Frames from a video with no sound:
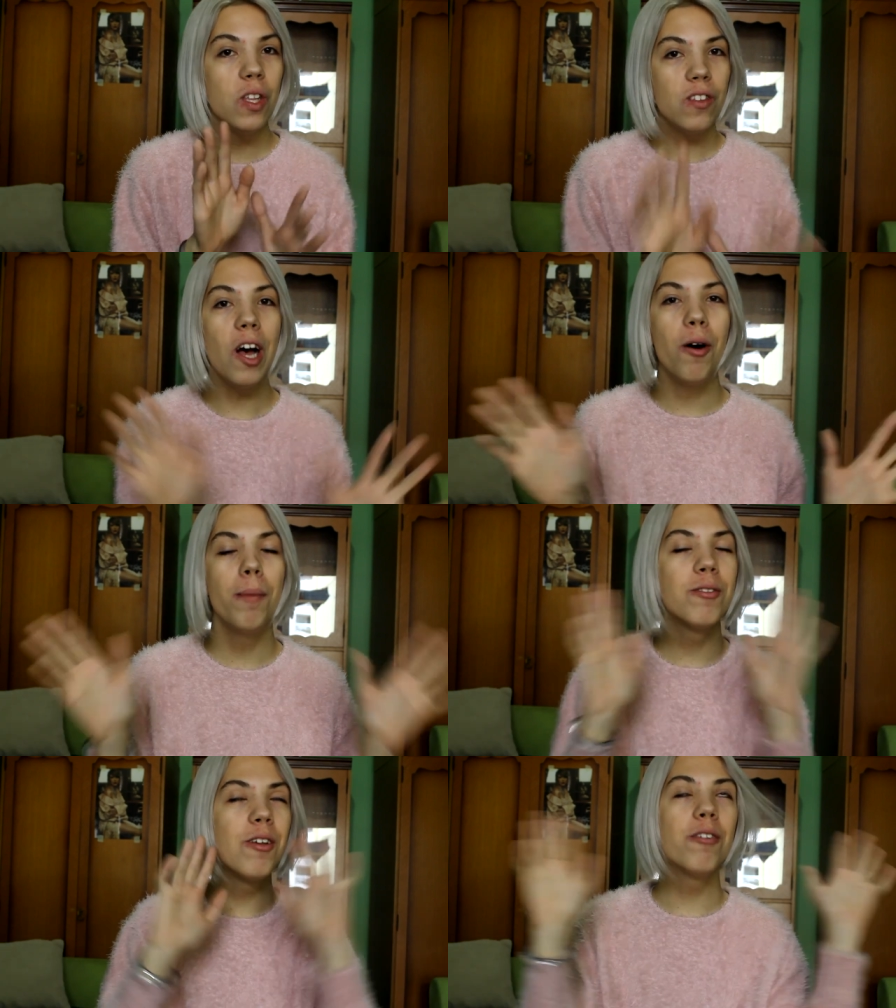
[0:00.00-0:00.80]
So
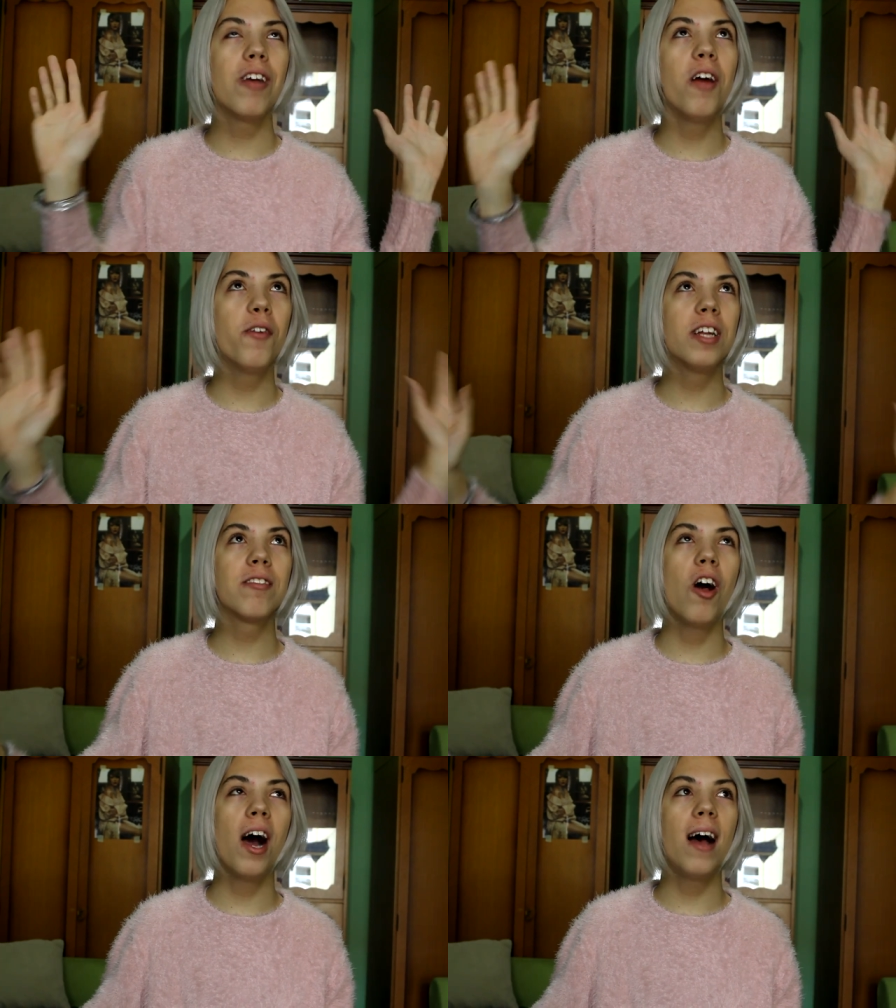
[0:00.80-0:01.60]
I'm so sorry for
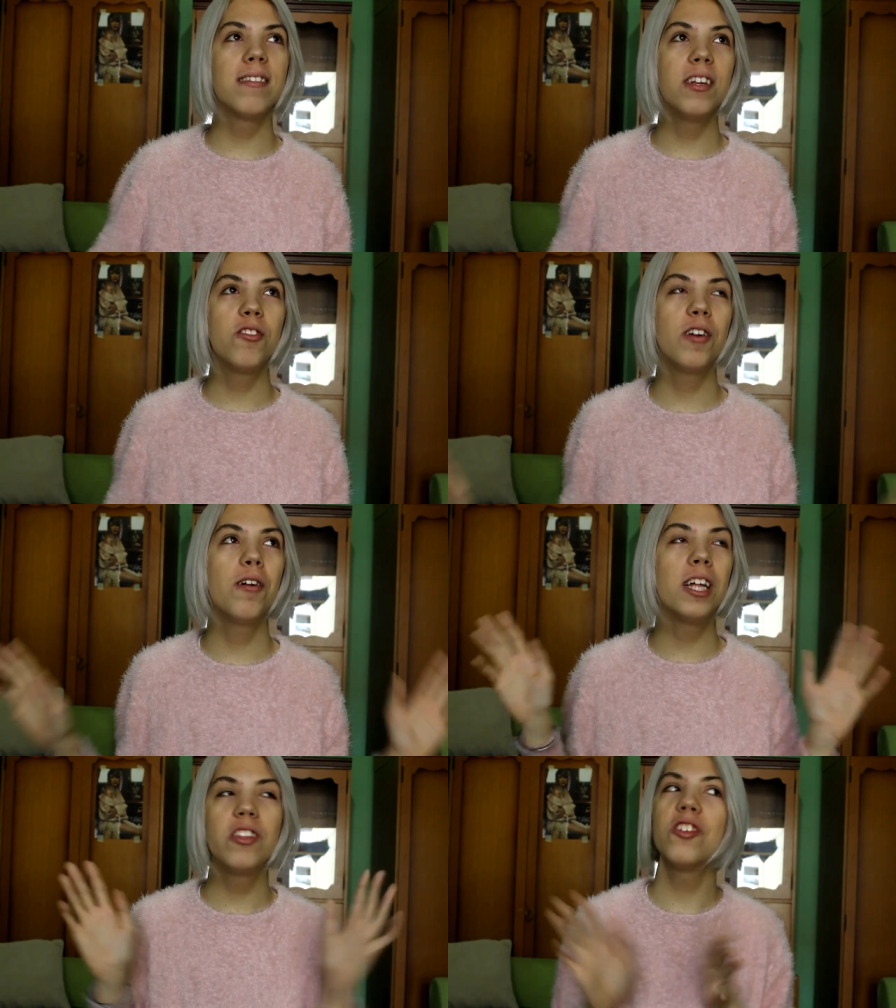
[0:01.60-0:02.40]
this long ass
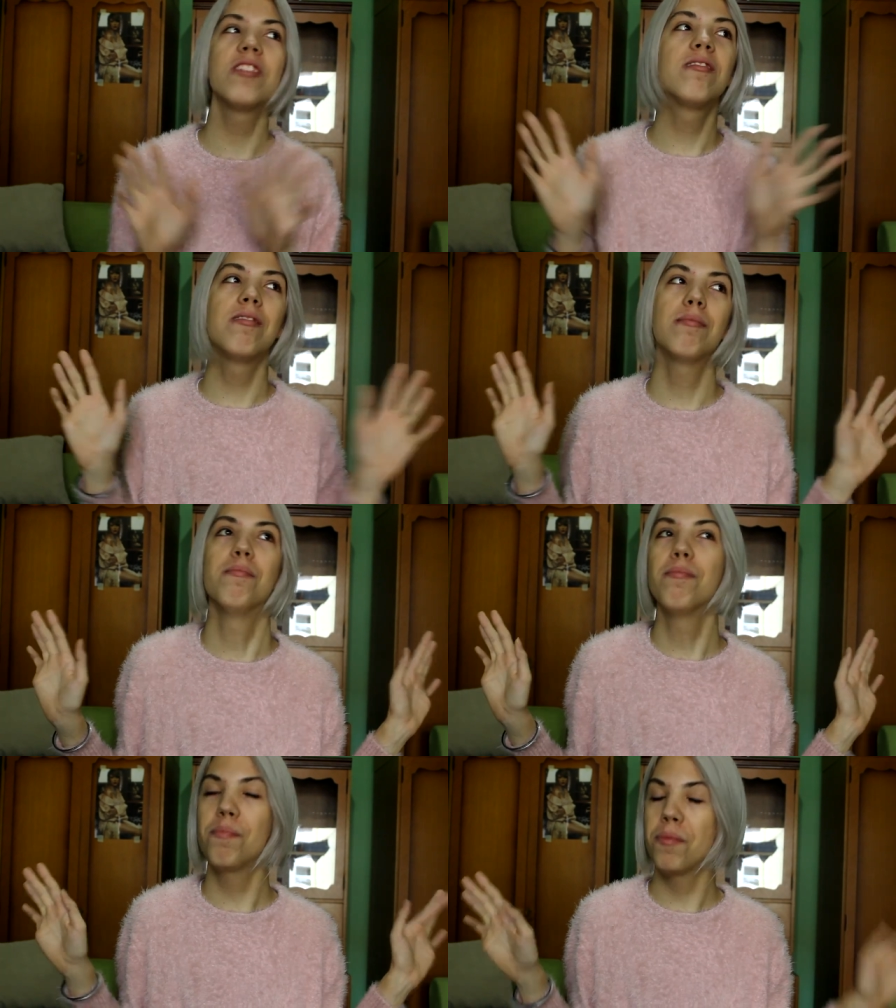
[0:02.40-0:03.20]
intro, let's just
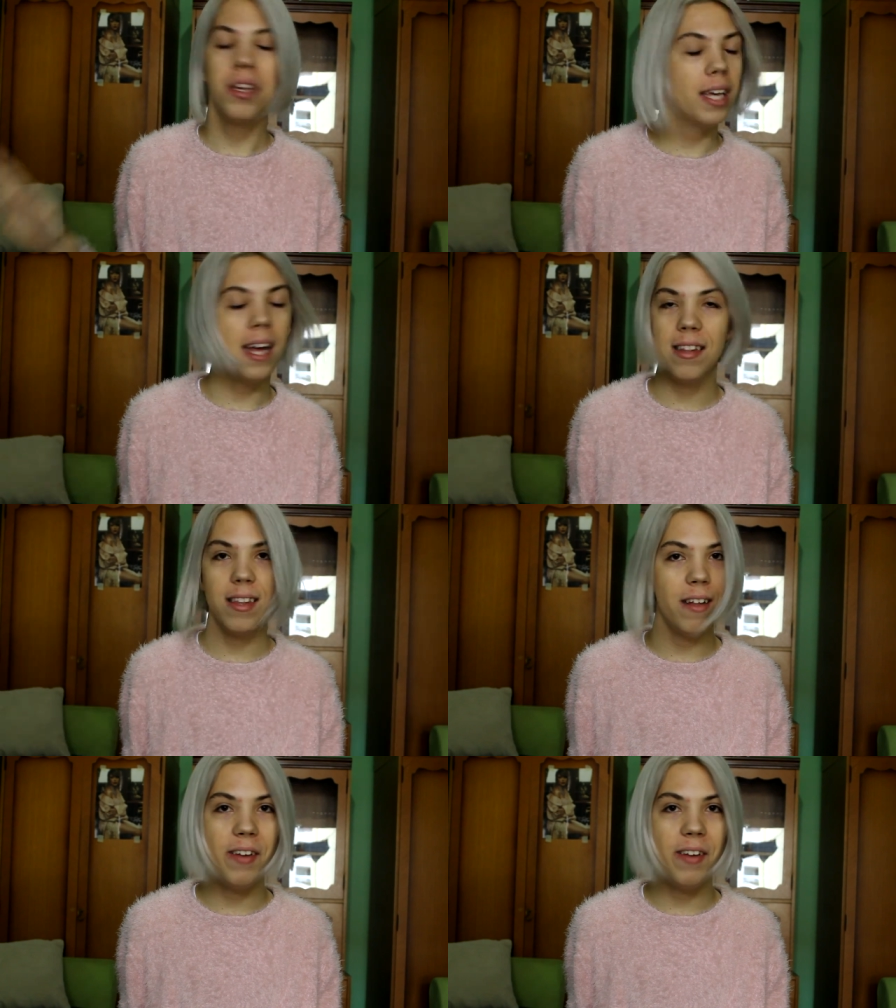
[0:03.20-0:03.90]
get into the